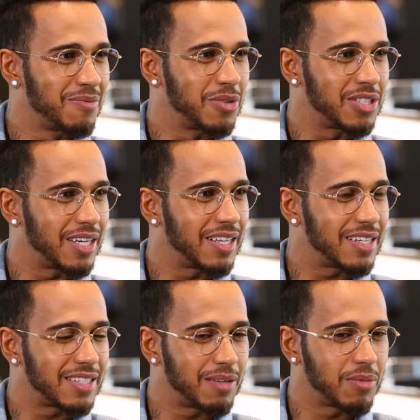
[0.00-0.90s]
we share
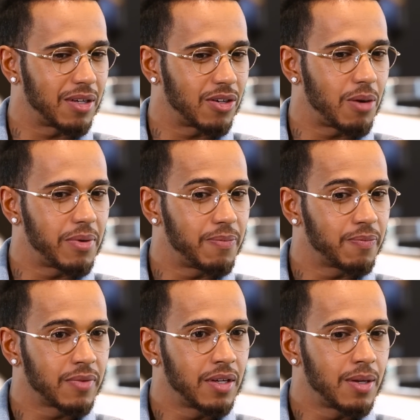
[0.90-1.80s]
that same thing in common.
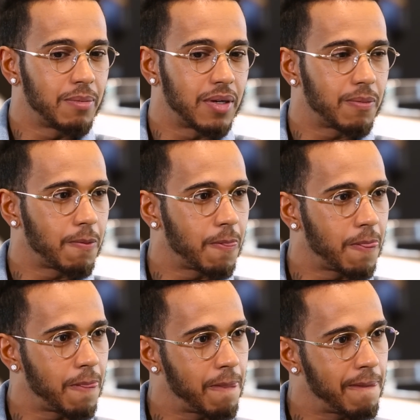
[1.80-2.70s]
And but, not to mention, I was